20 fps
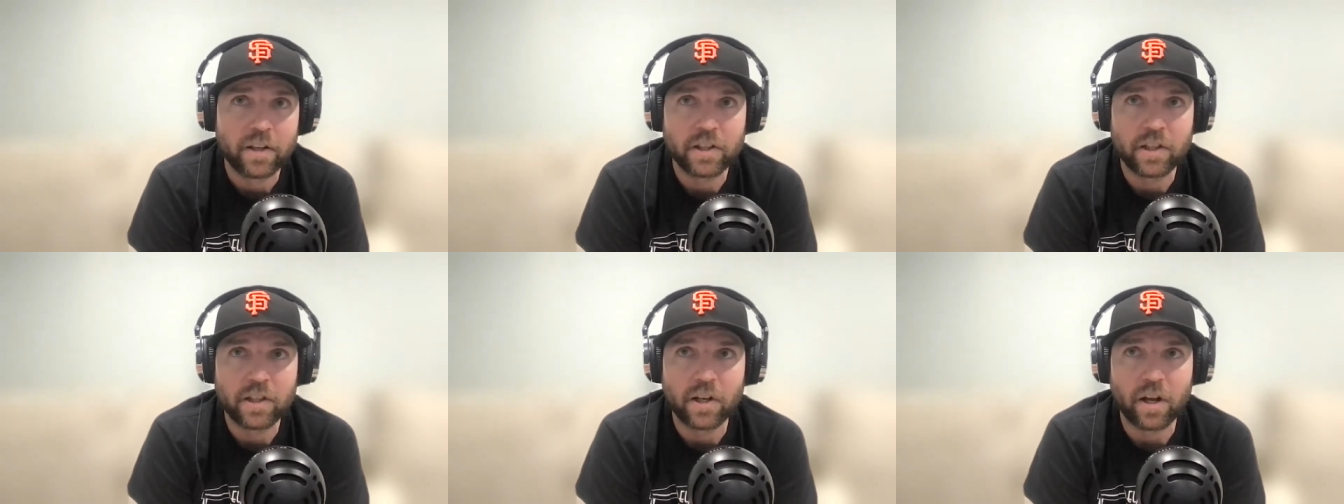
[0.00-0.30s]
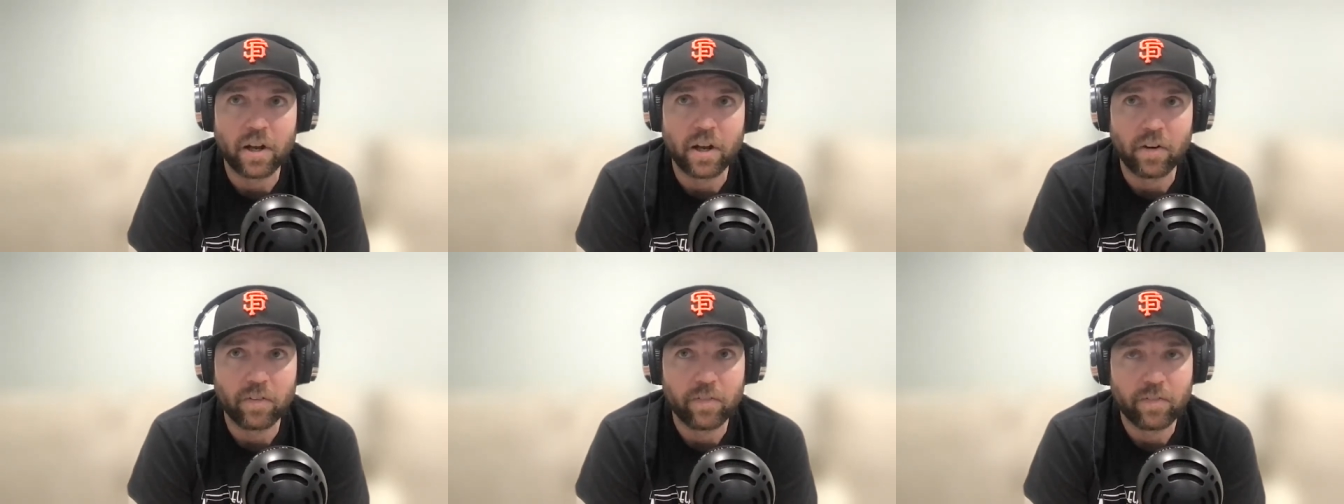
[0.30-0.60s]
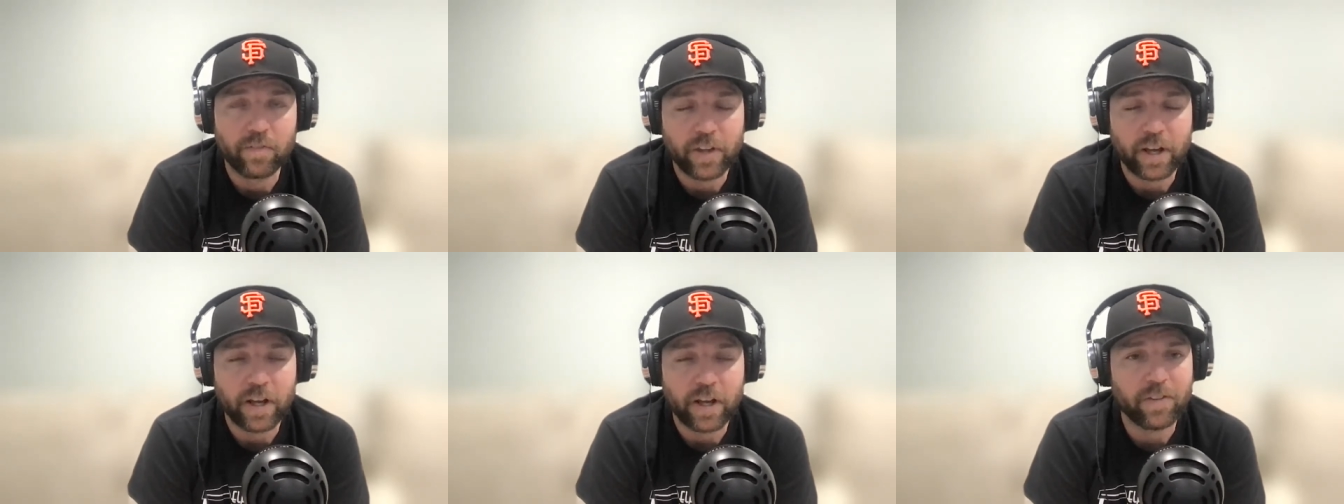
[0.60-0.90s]
you know,
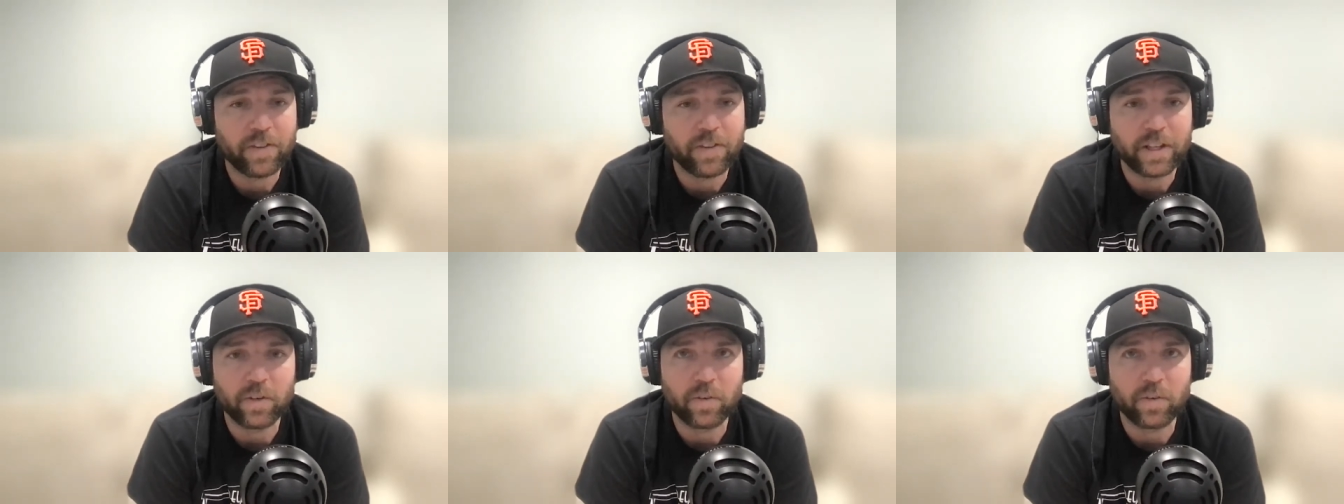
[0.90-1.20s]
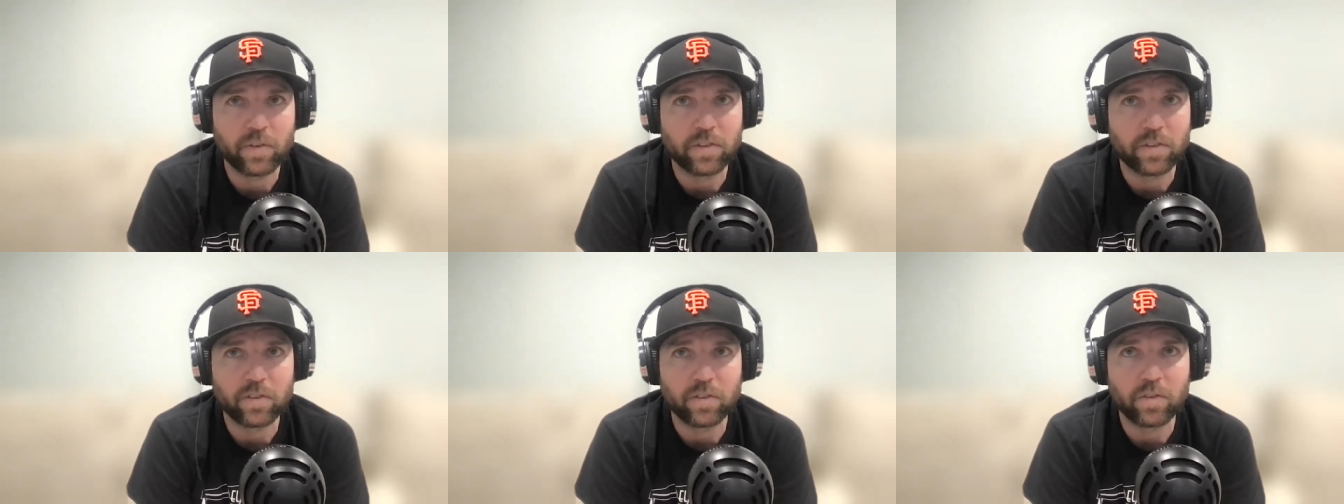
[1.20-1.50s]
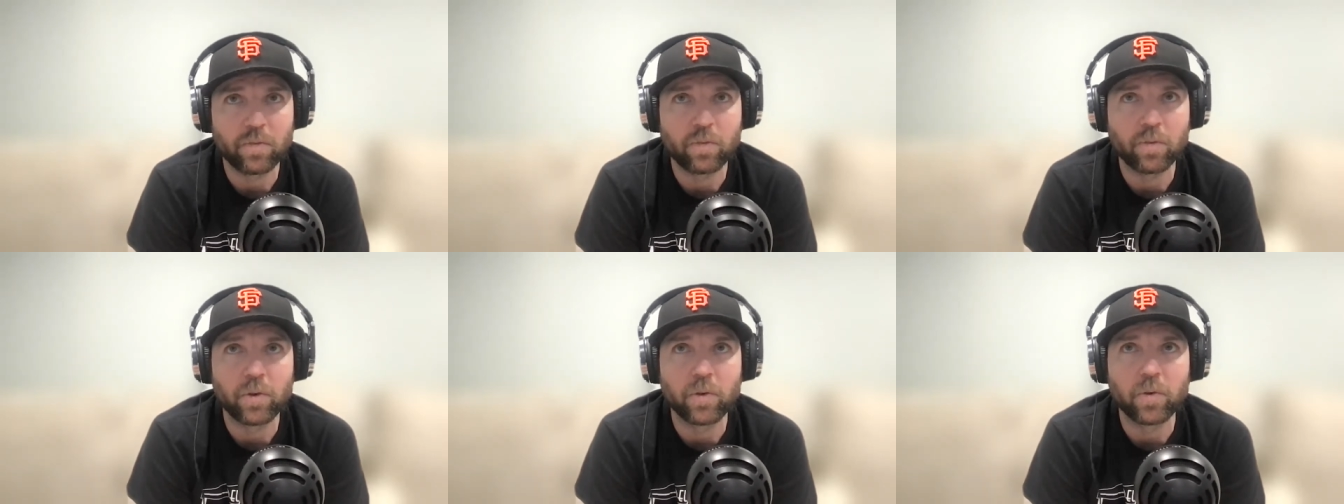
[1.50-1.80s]
I don't think it was
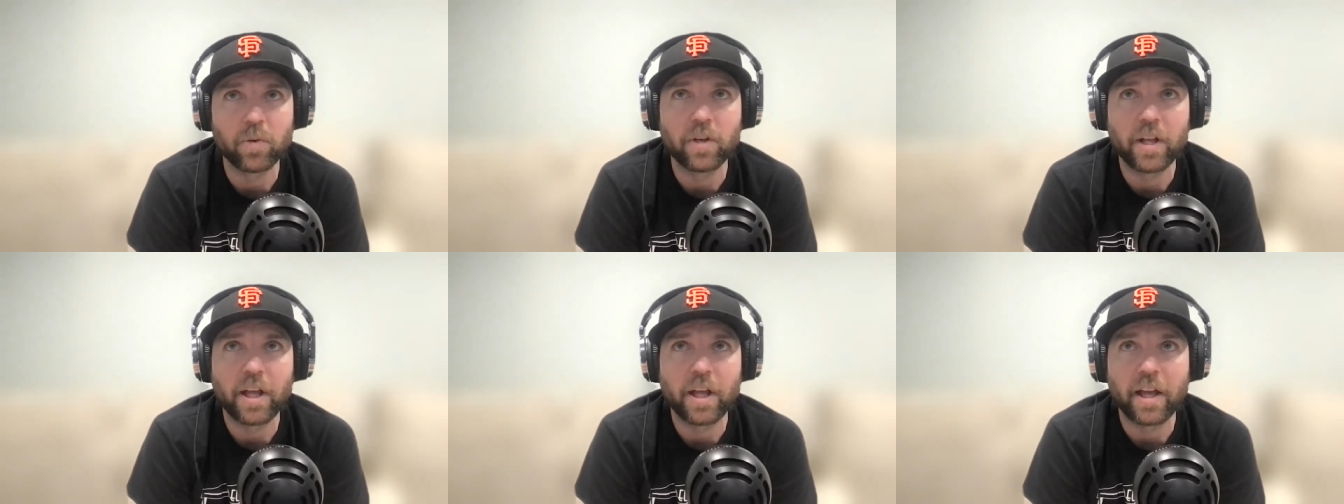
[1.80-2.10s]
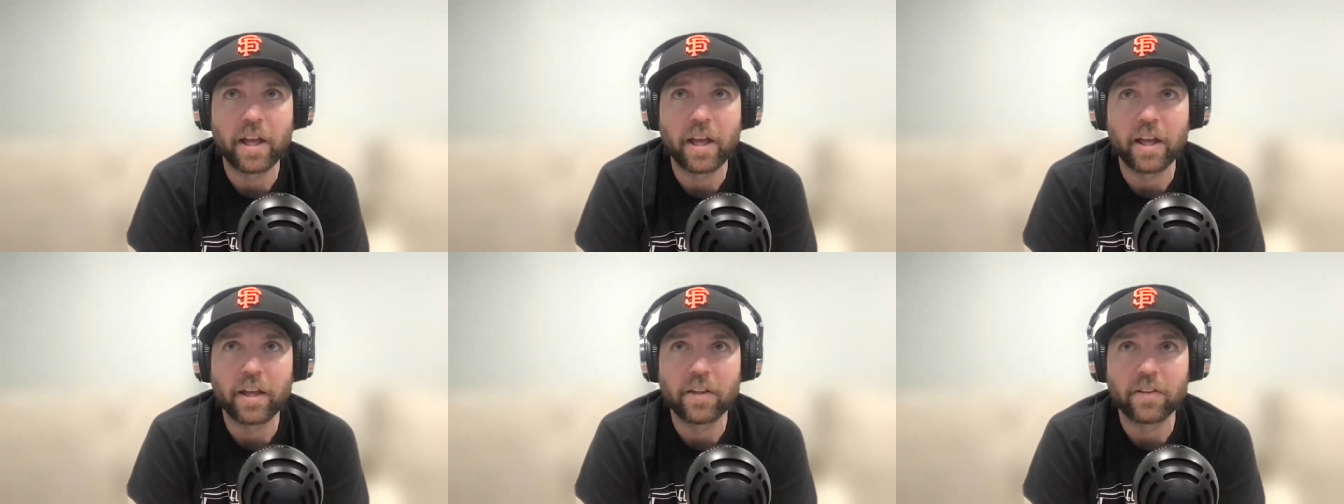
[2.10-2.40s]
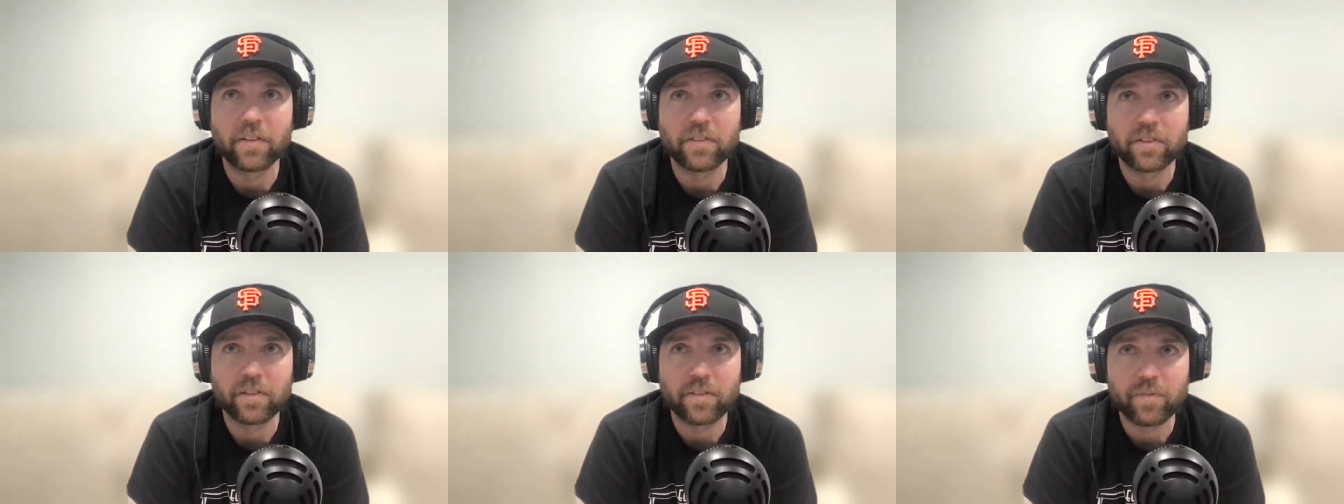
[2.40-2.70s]
as rude
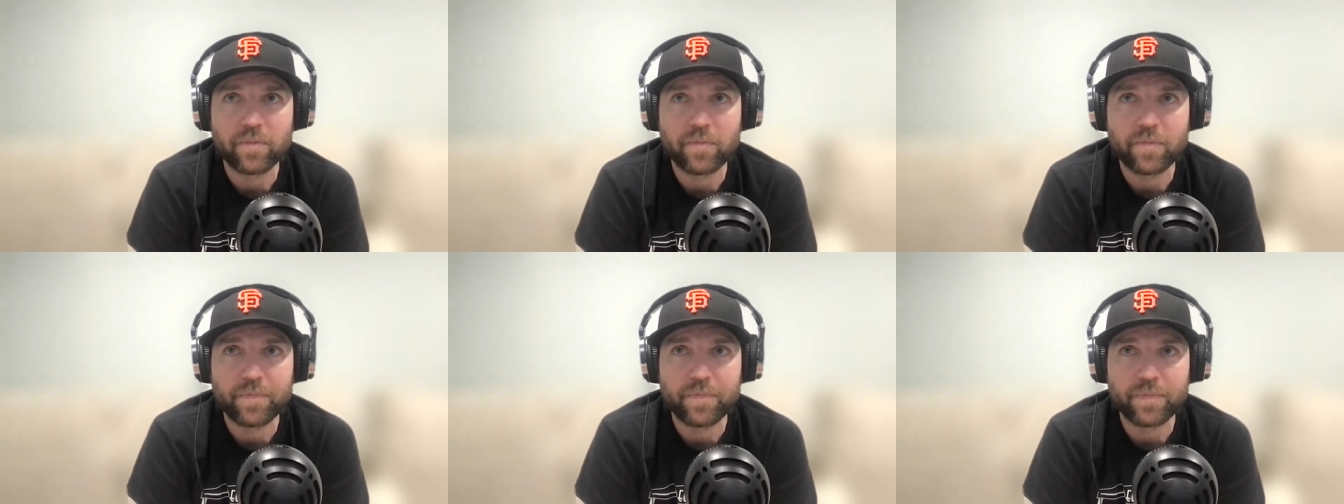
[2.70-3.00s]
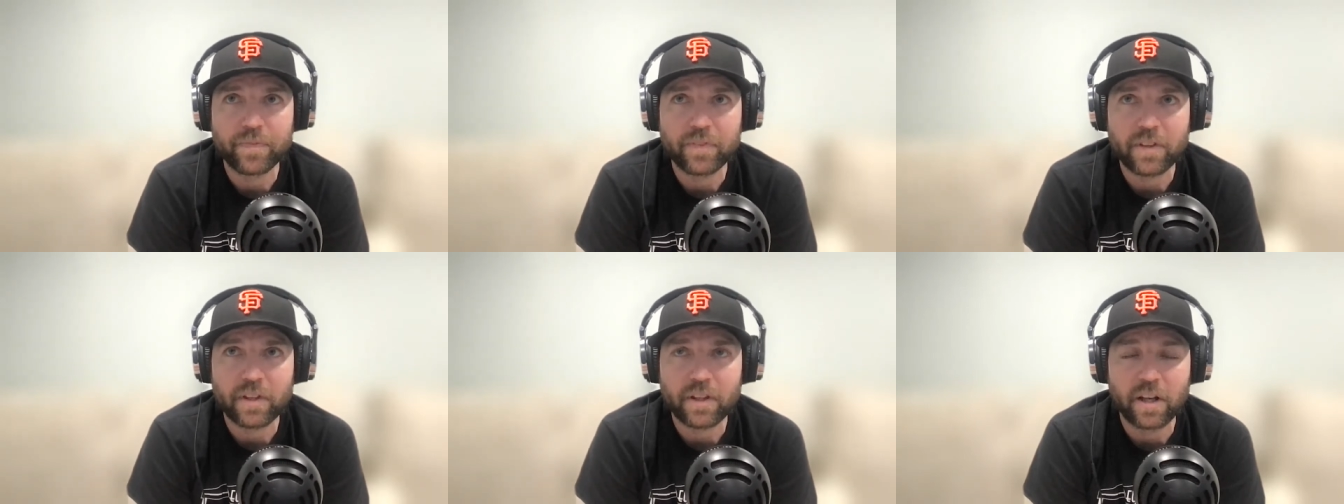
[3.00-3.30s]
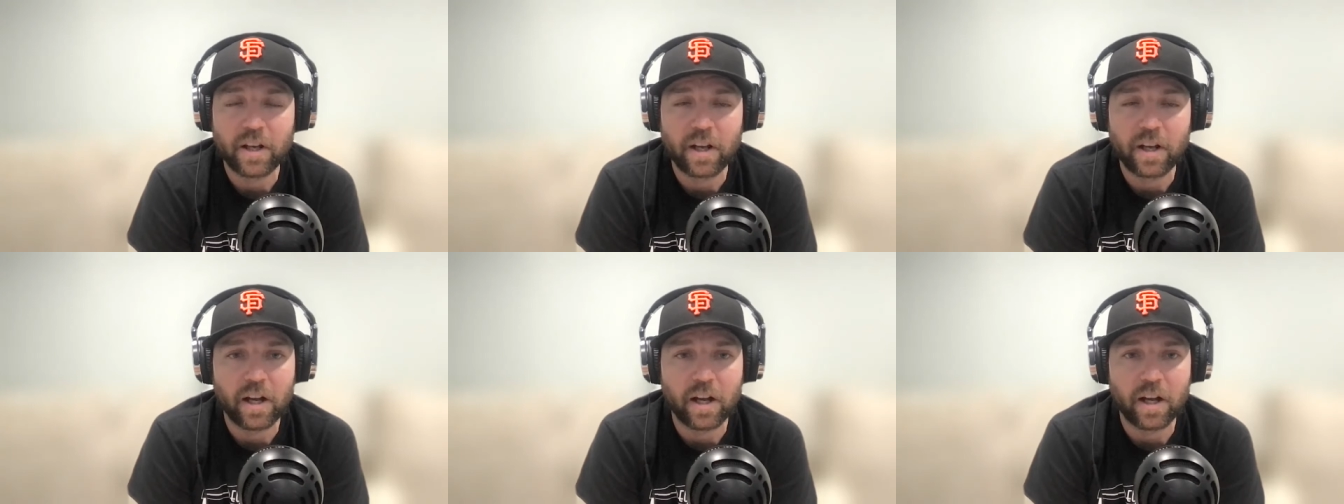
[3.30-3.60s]
as
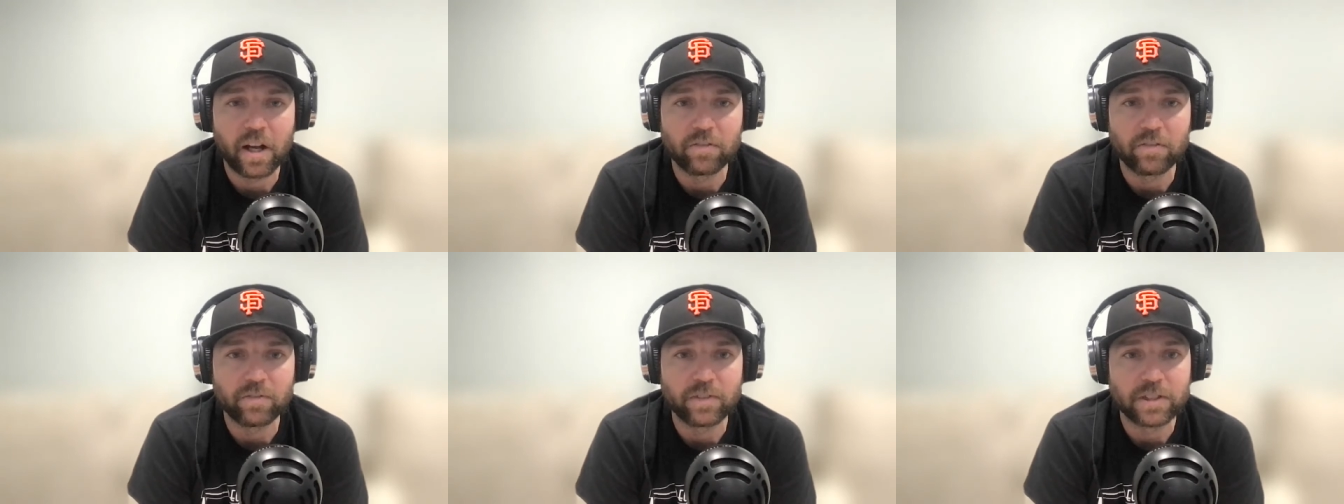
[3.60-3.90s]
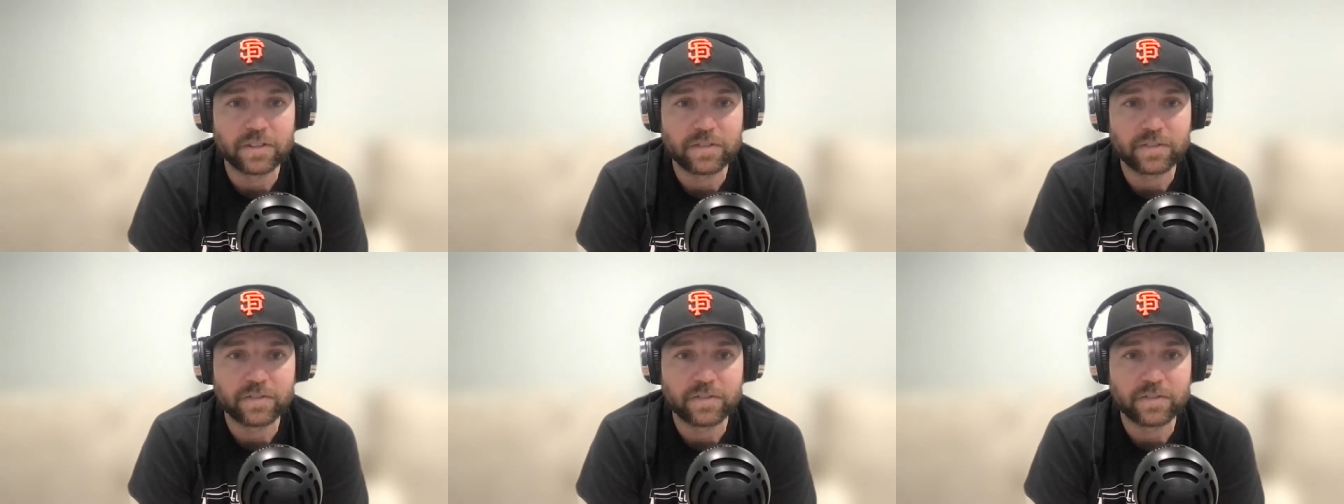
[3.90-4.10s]
um